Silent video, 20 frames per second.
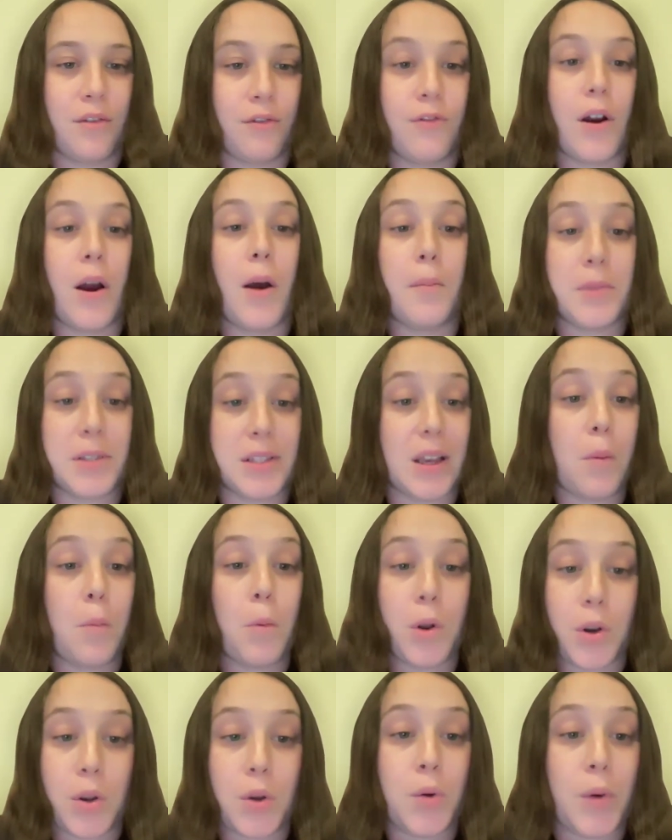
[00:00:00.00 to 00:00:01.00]
from
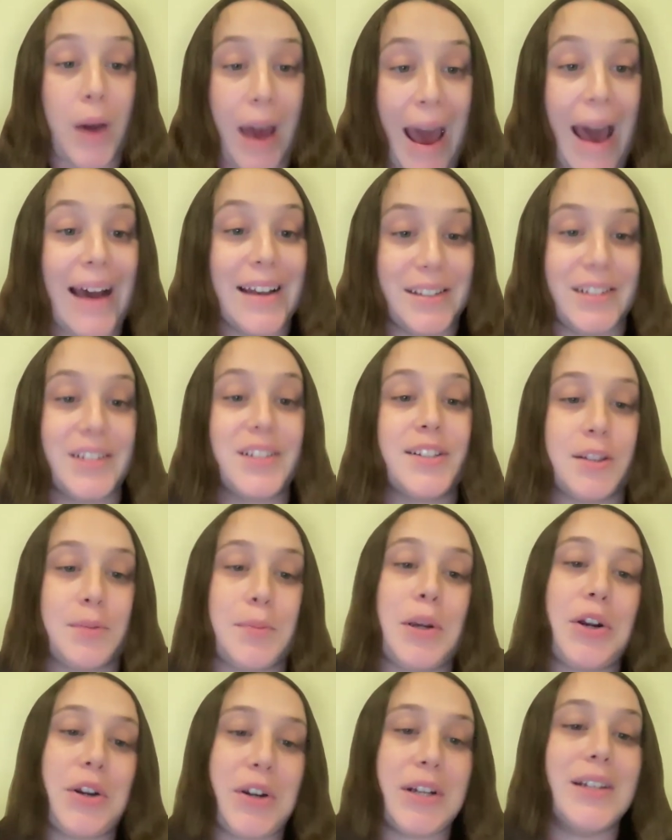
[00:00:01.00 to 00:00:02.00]
someone who has
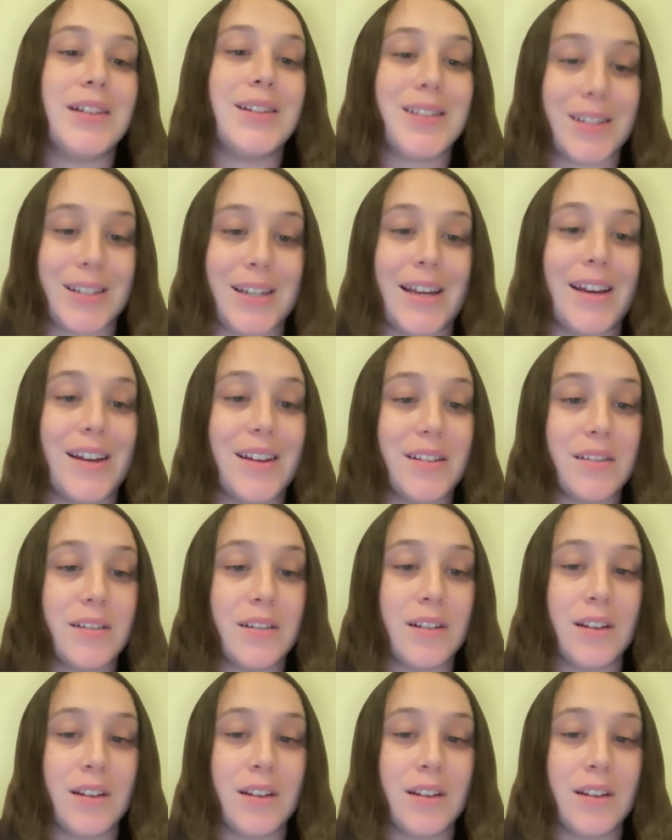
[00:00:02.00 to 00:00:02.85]
experienced it.